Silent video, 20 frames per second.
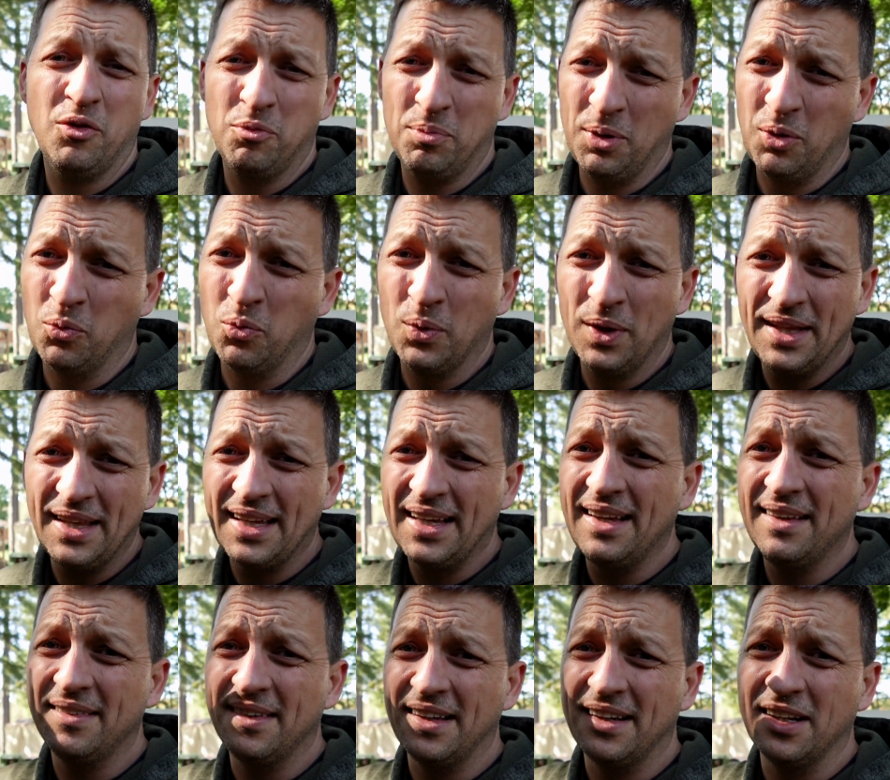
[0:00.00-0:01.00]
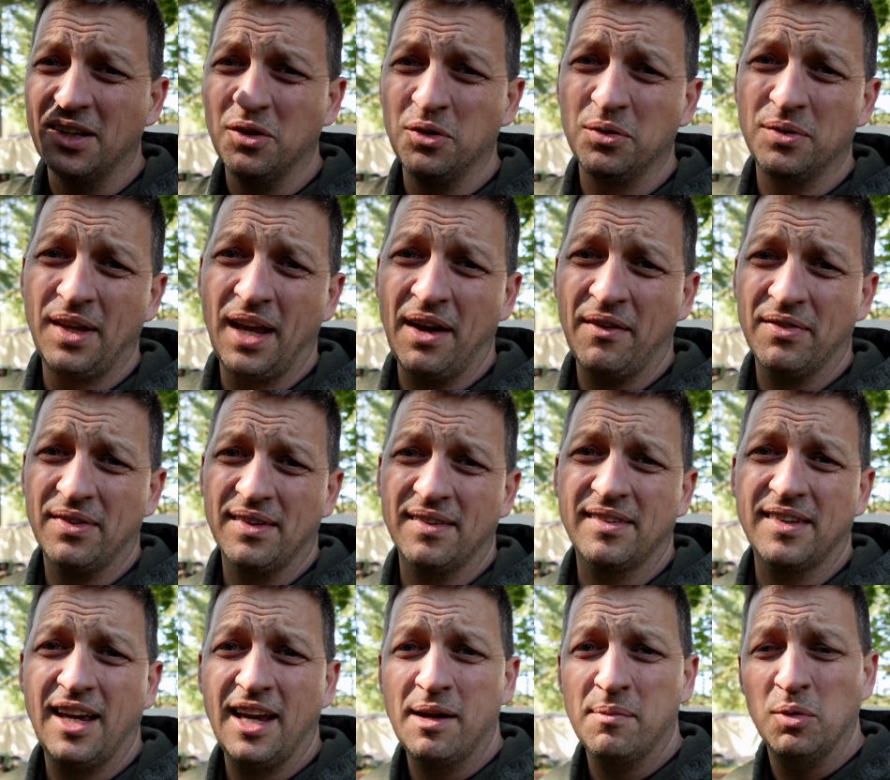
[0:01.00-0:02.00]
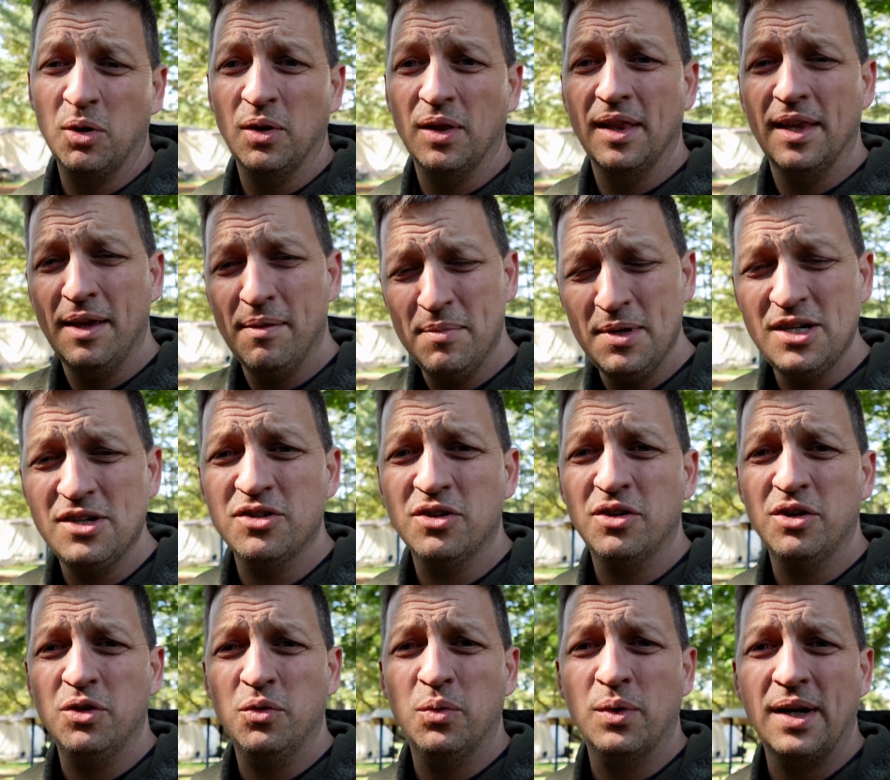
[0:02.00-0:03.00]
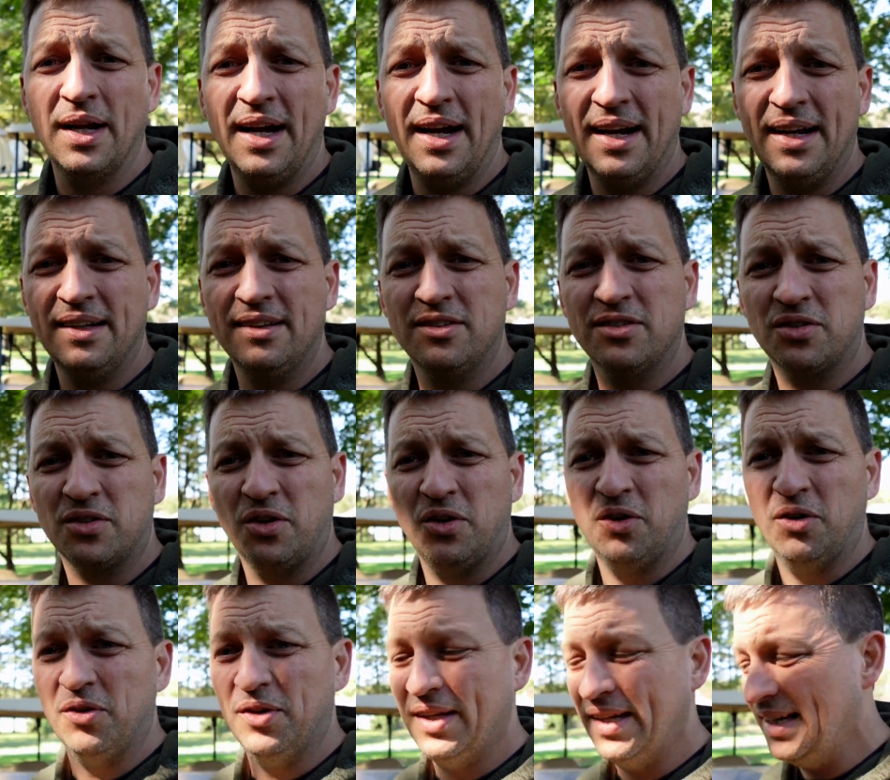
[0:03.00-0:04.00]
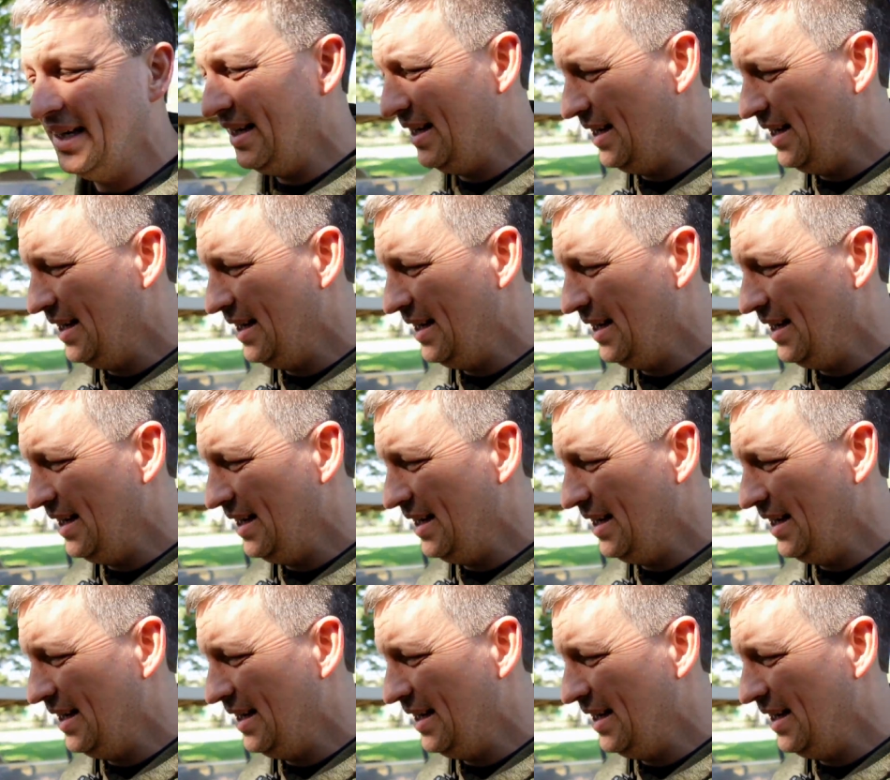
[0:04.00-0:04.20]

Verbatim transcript: it would be really easy to lose half of this cable. Let me show you what I installed